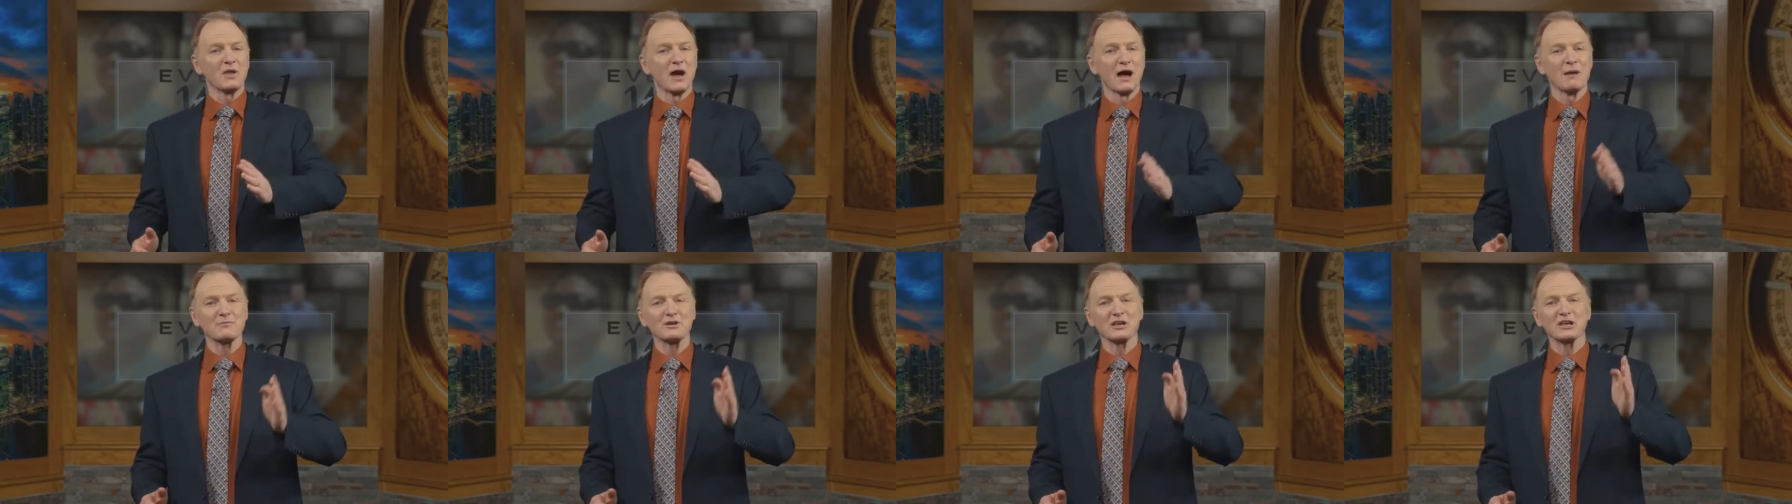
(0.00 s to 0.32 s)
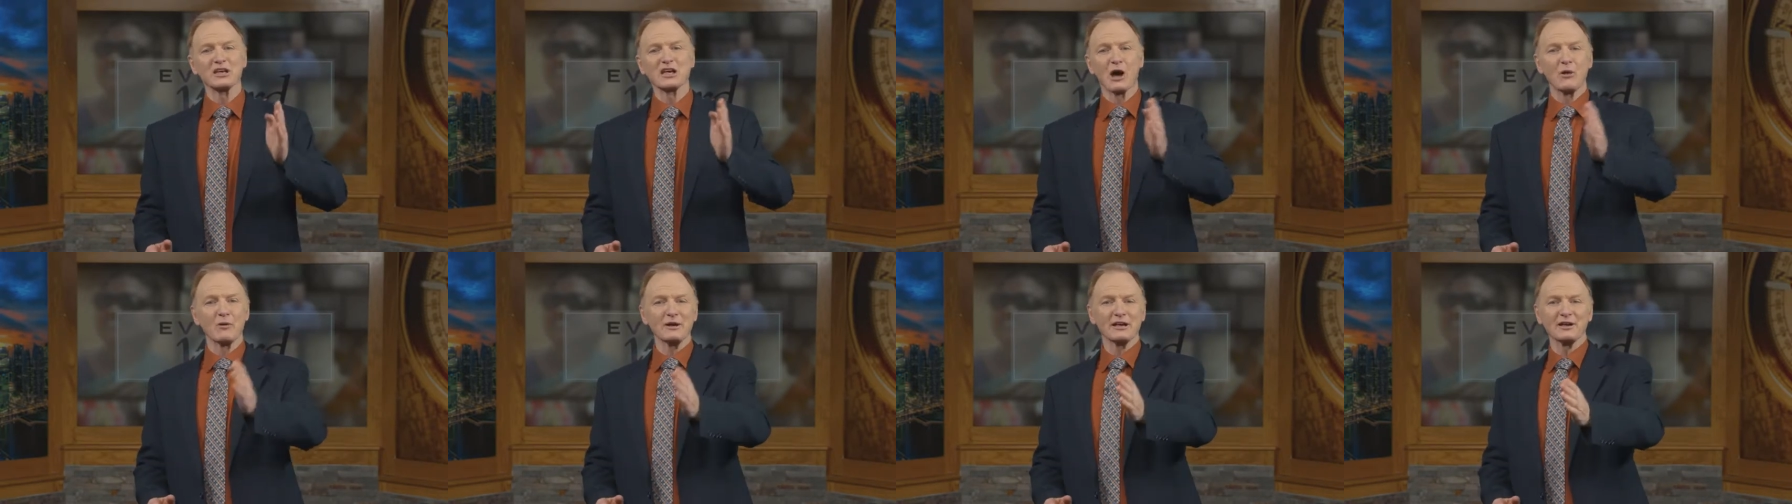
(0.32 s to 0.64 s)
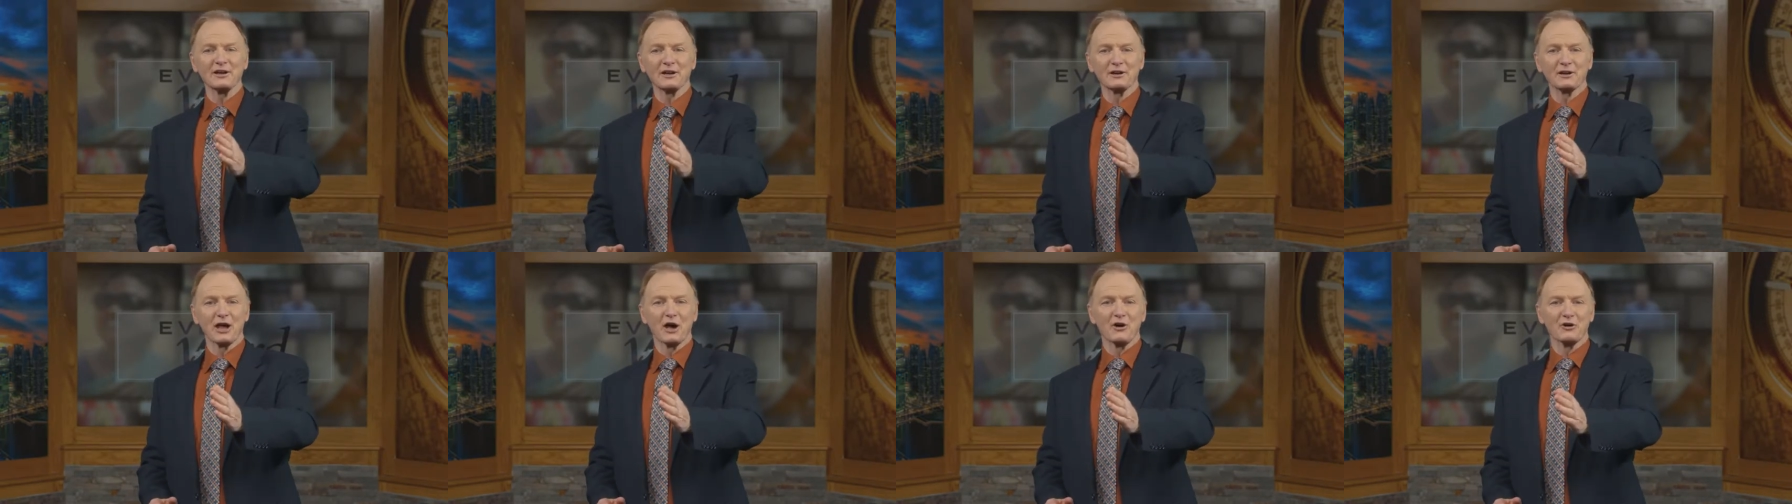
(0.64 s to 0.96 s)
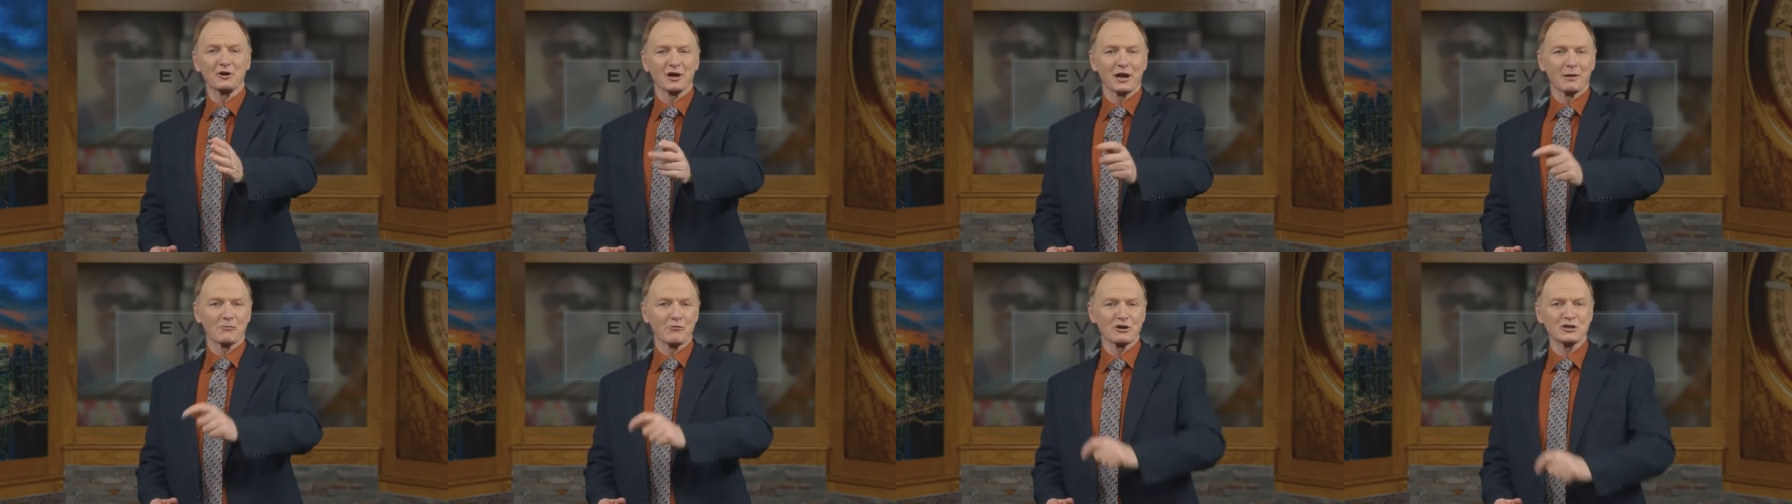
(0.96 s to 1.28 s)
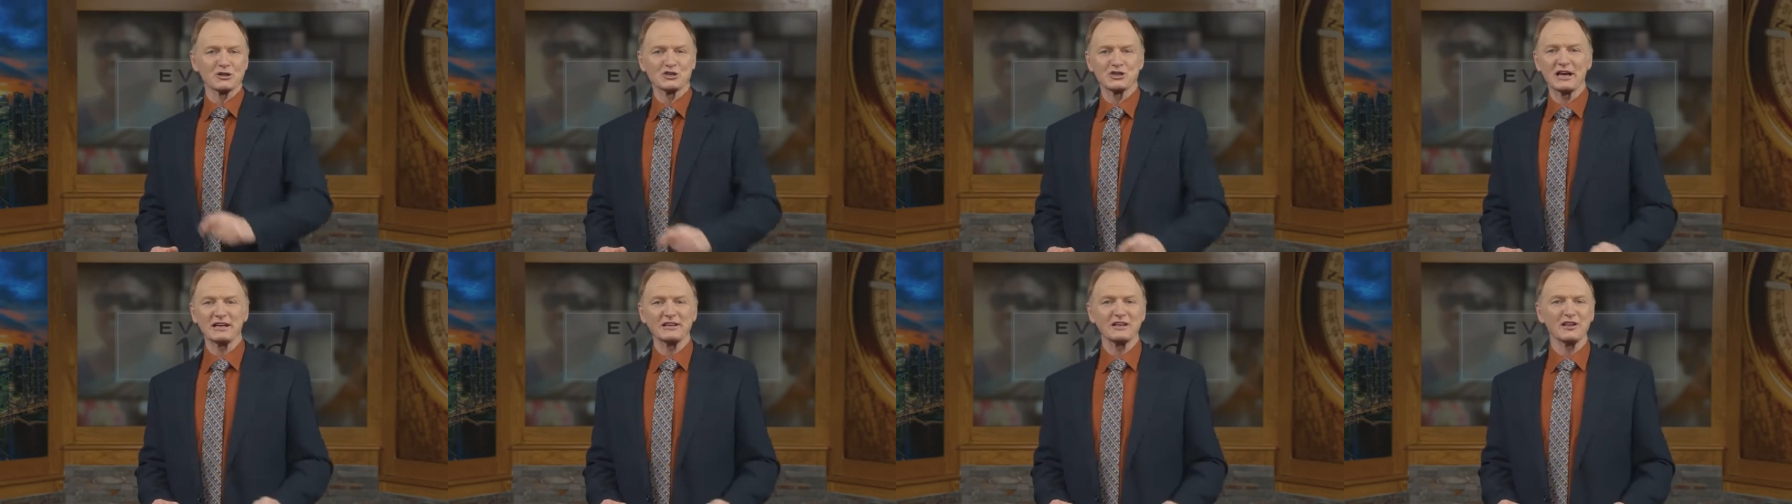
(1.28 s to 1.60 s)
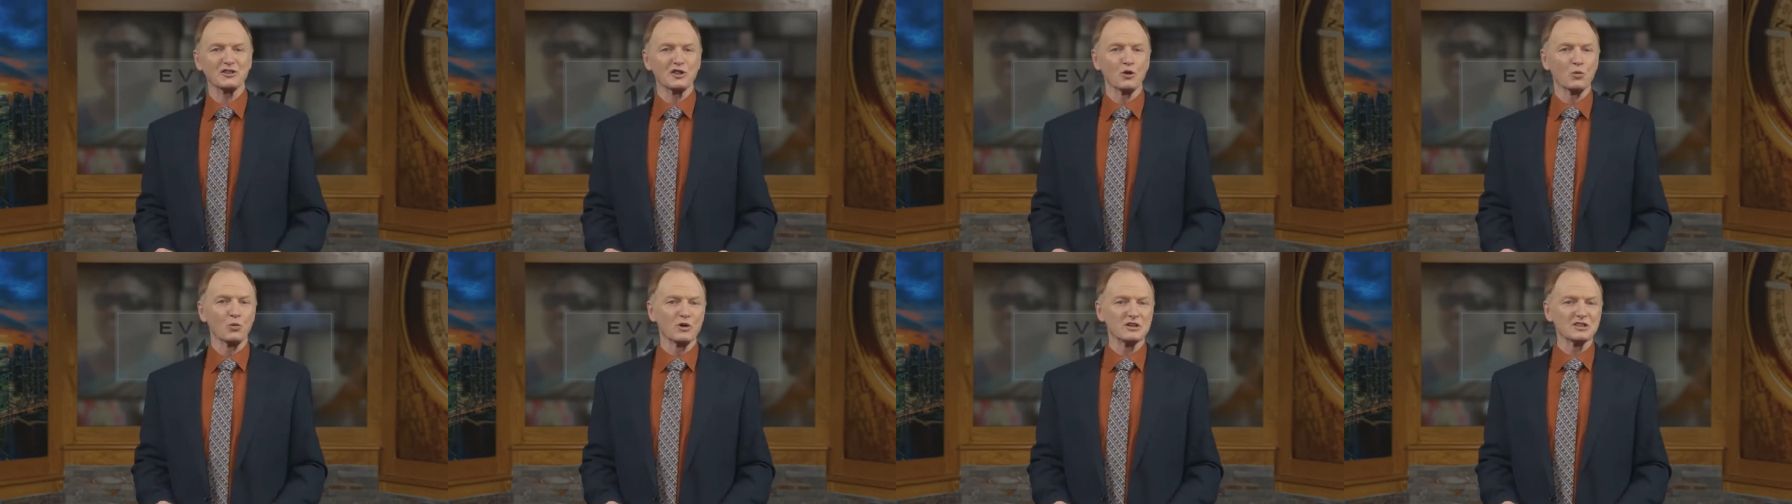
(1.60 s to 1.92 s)
I'm going it alone and I'm
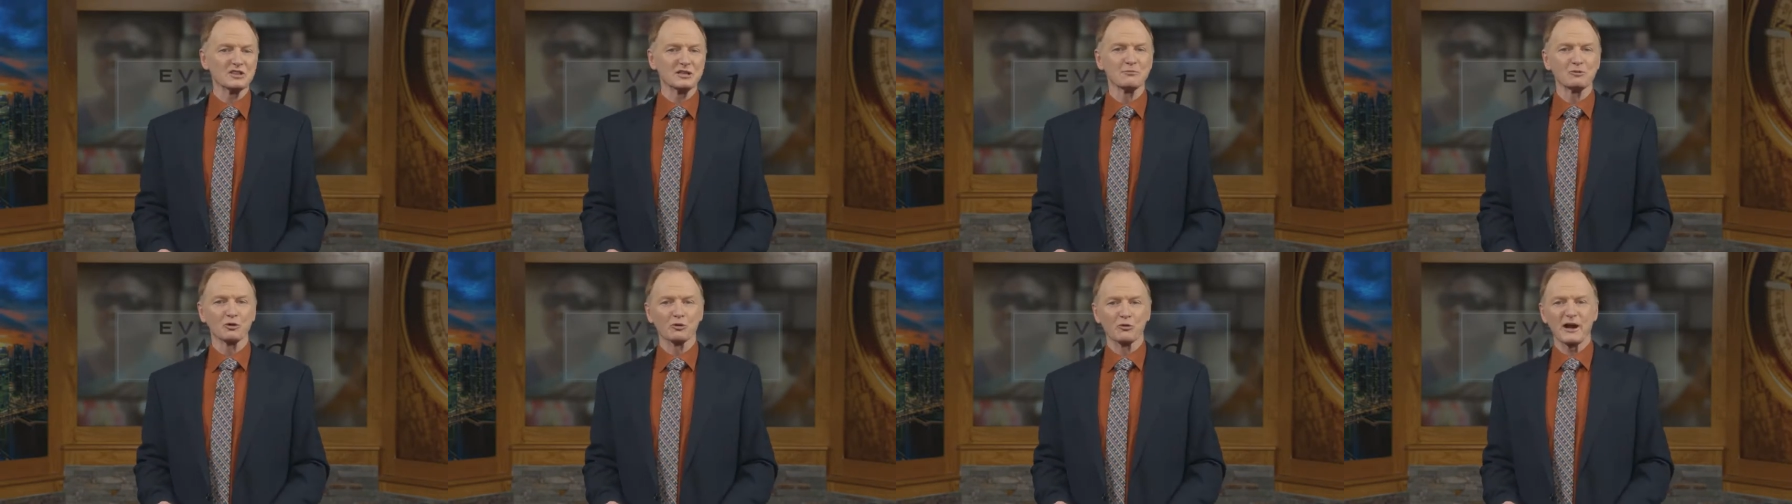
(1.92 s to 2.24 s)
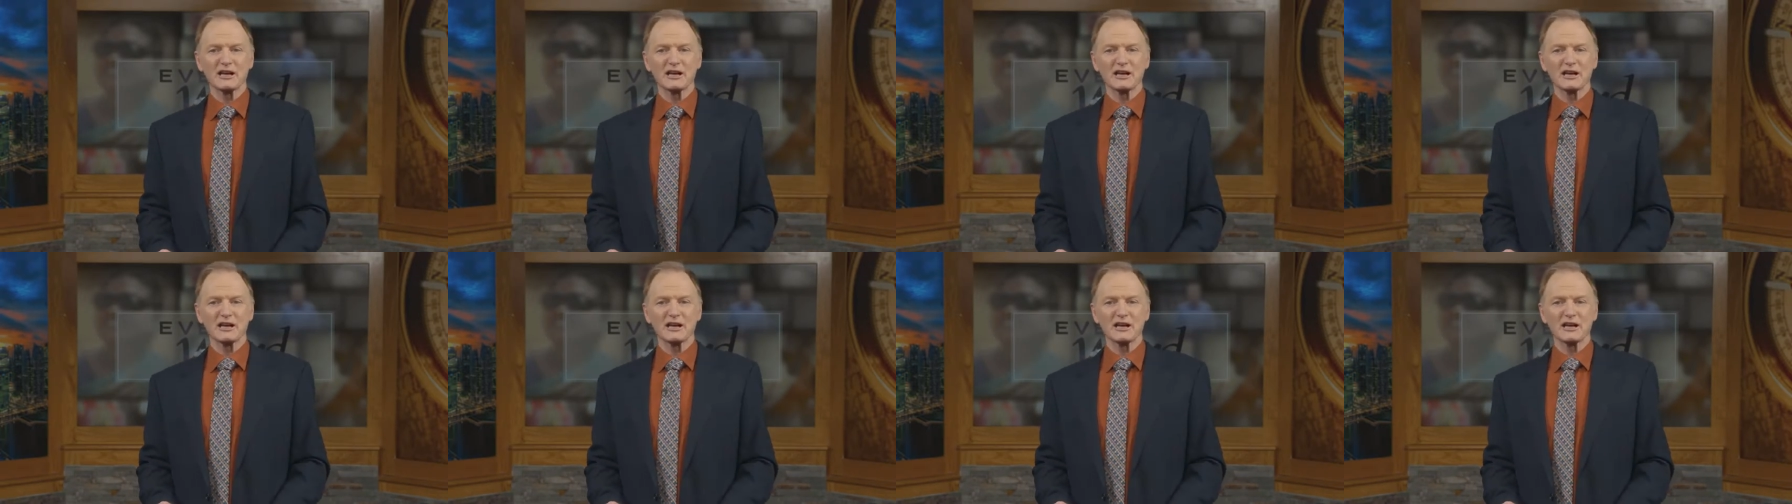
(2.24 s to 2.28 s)
rejecting the wisdom,